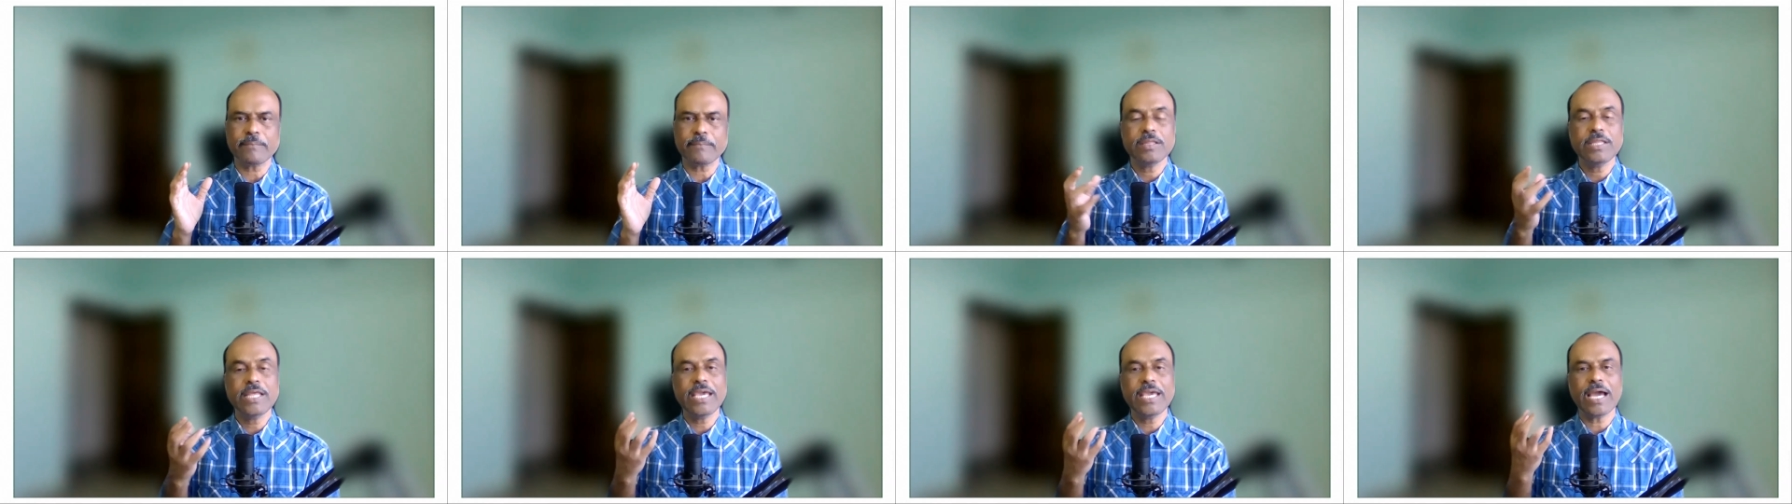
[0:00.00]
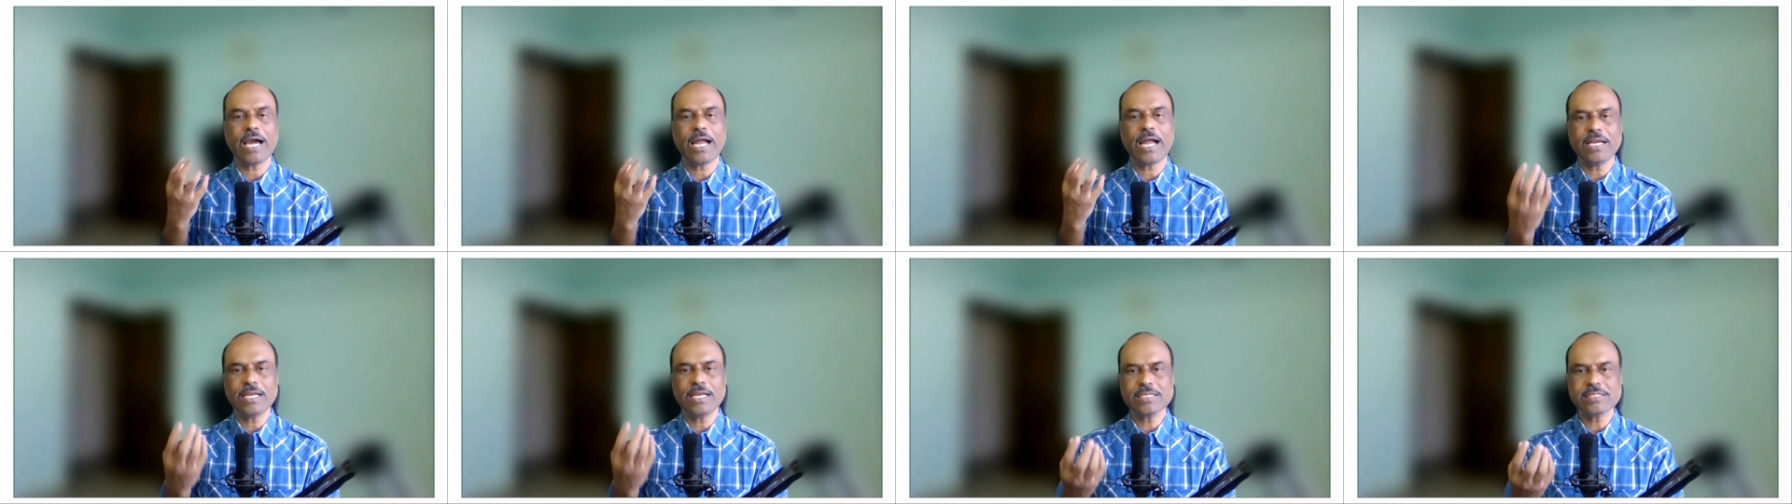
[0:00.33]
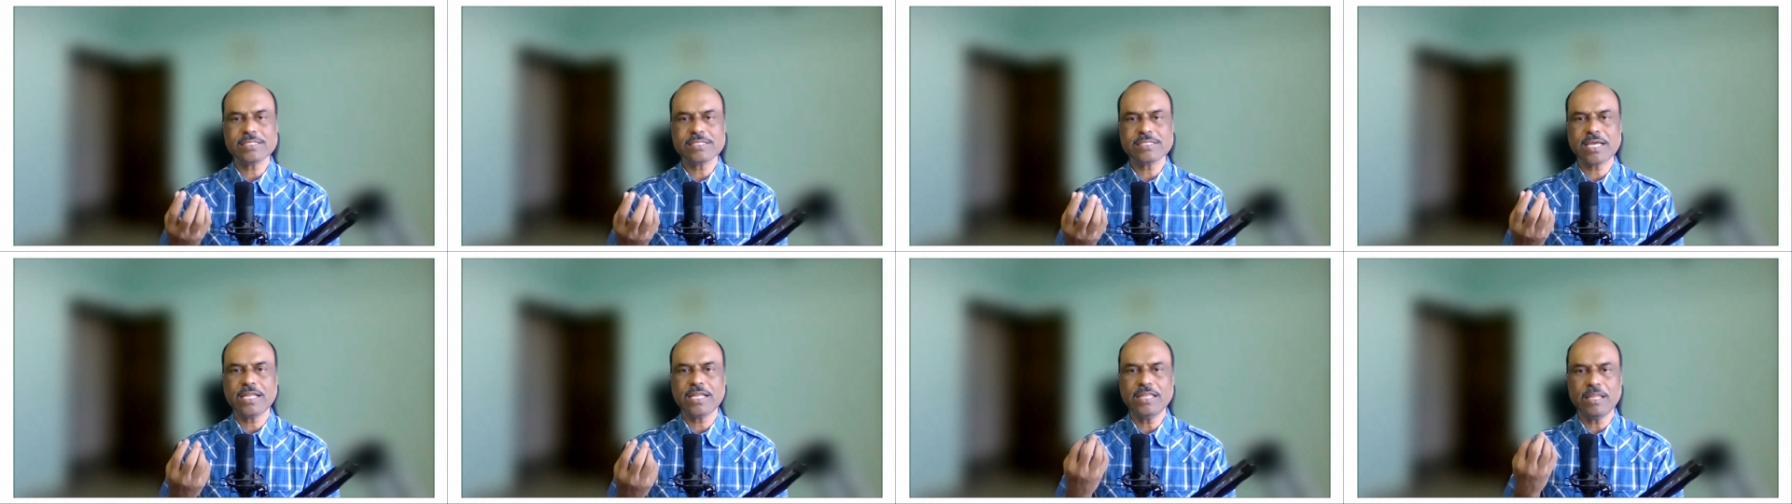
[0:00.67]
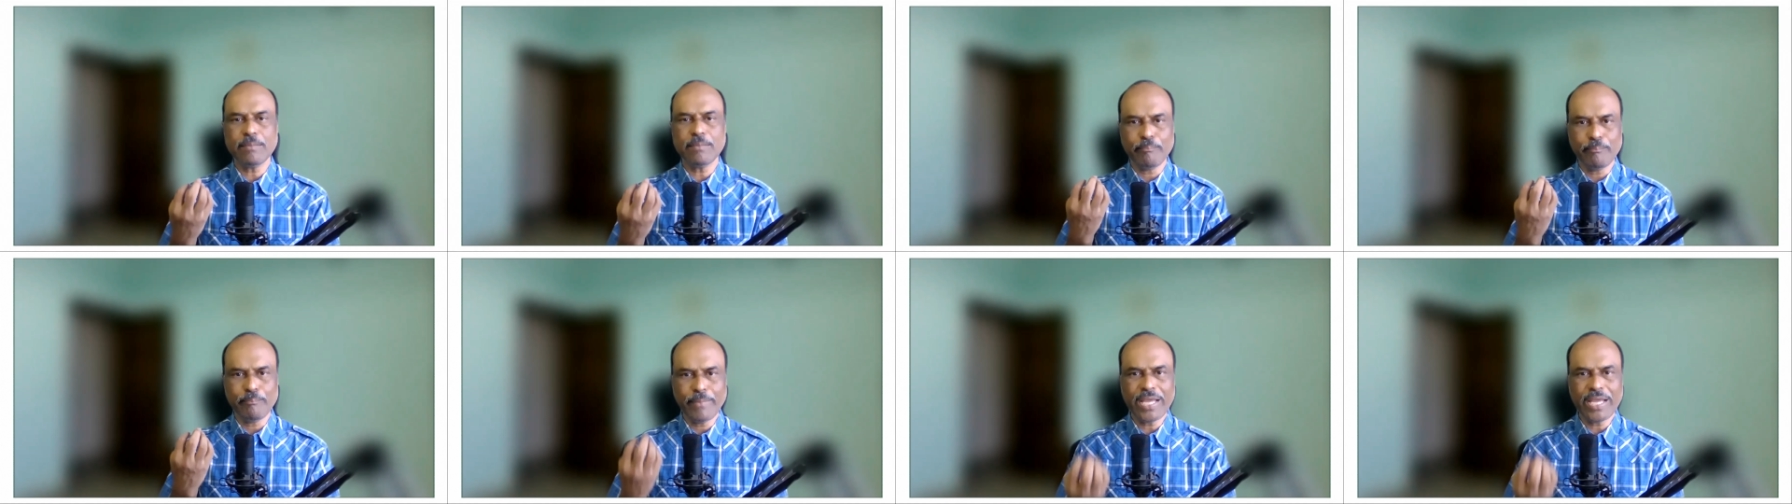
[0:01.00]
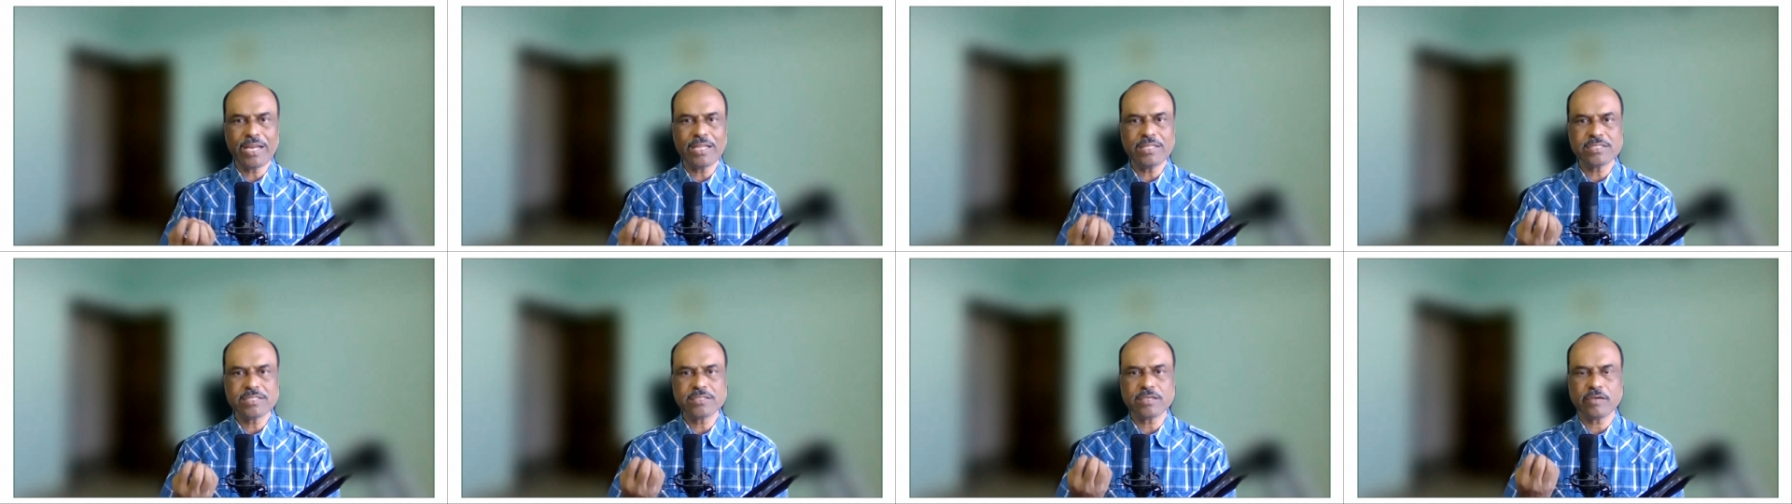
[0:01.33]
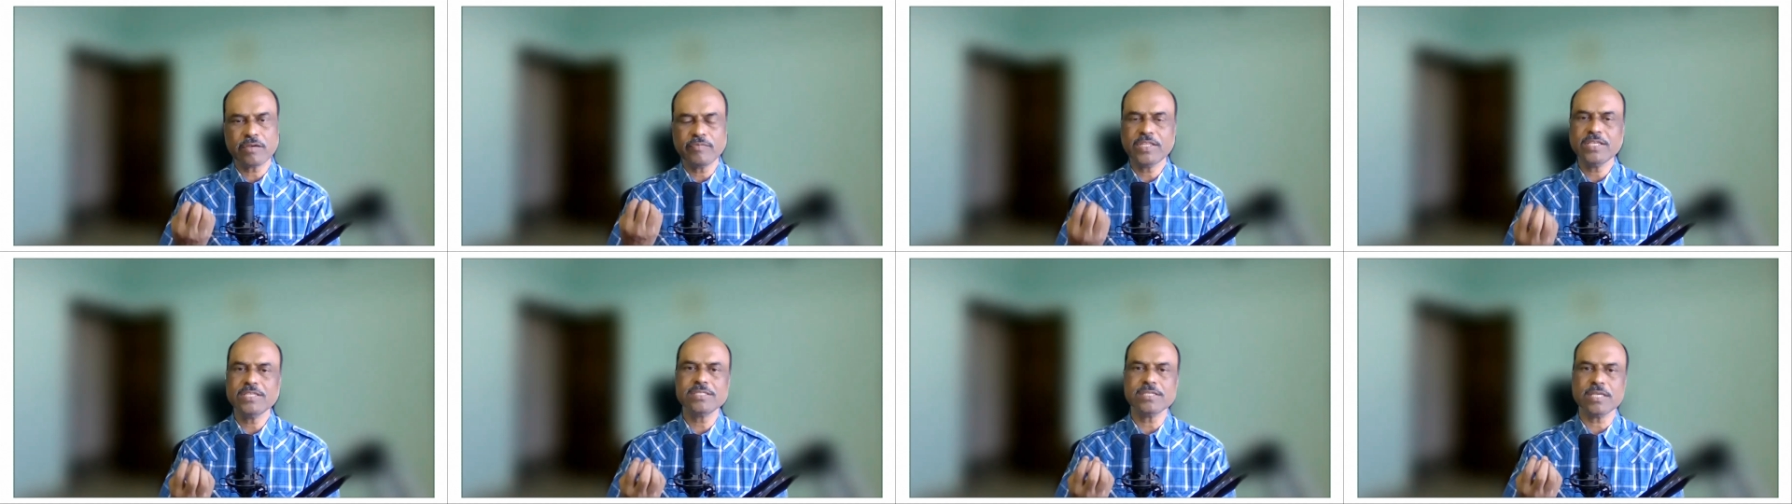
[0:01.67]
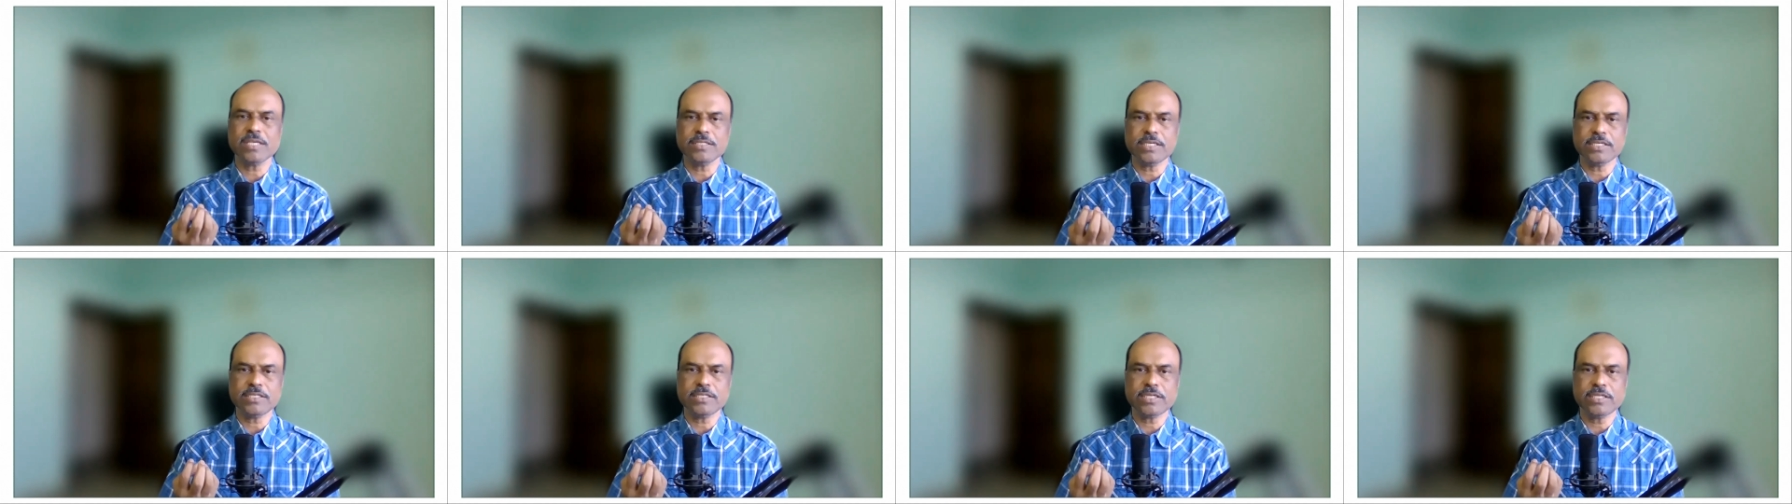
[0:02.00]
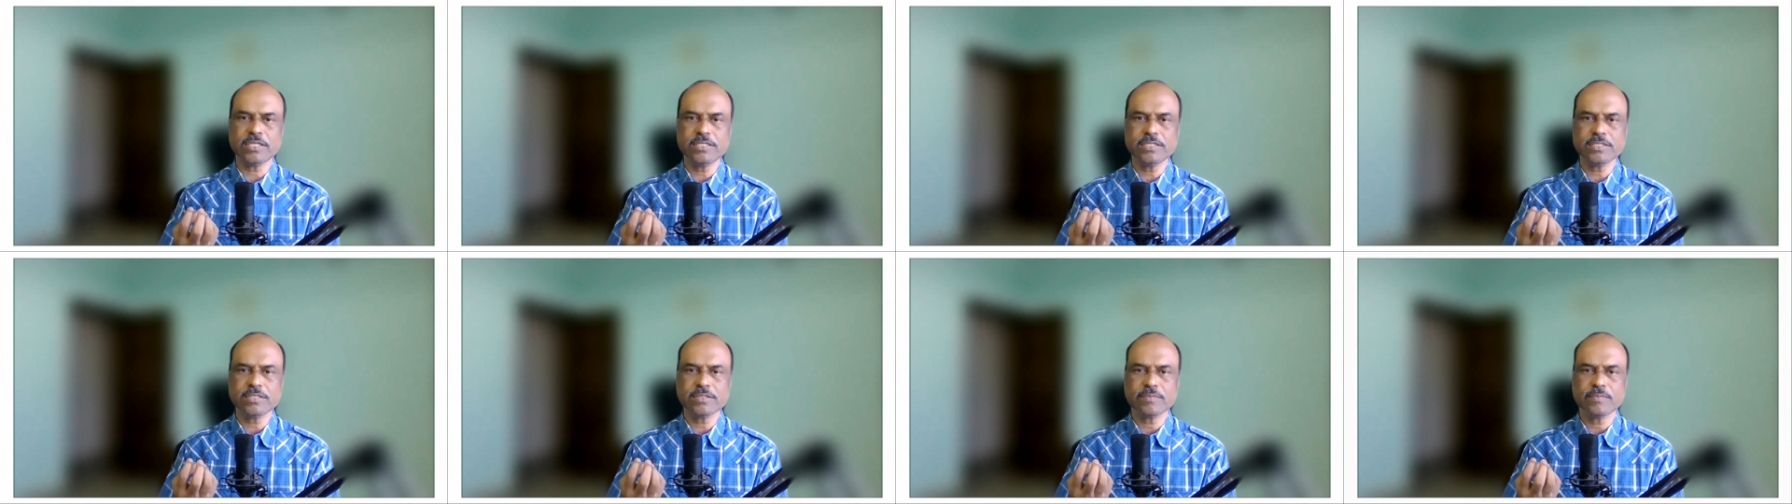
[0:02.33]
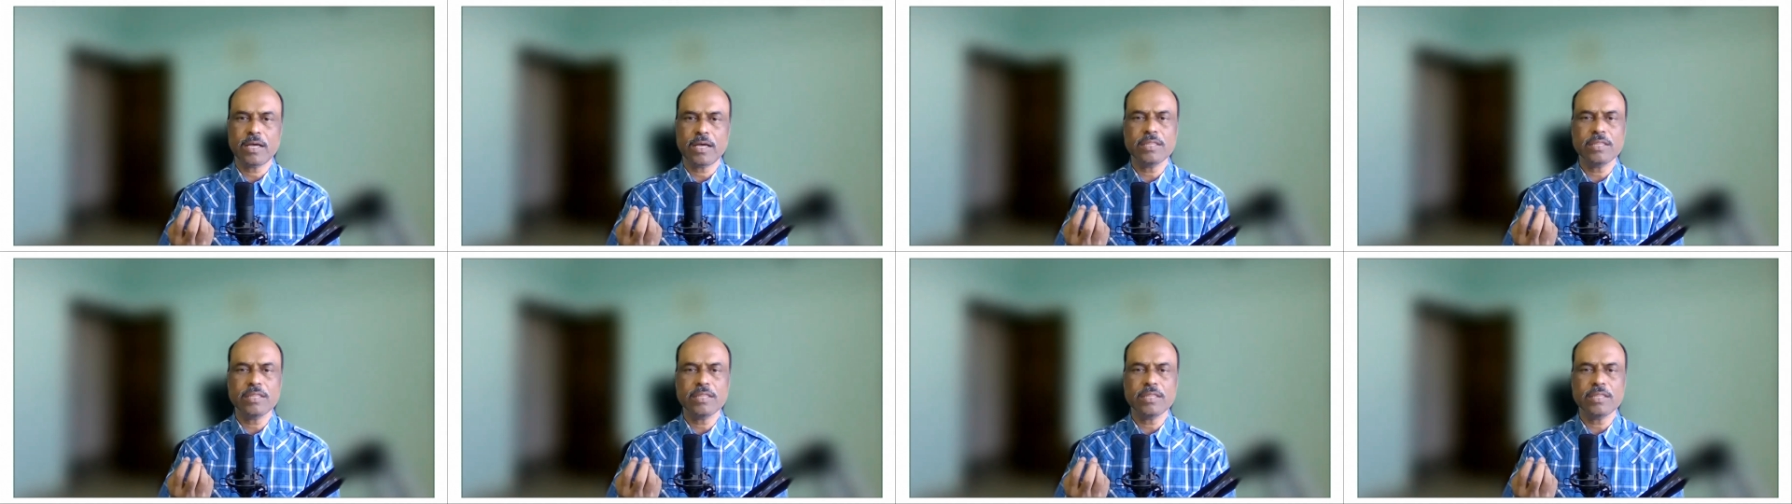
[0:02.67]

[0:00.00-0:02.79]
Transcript: They understand the merits of these suggestions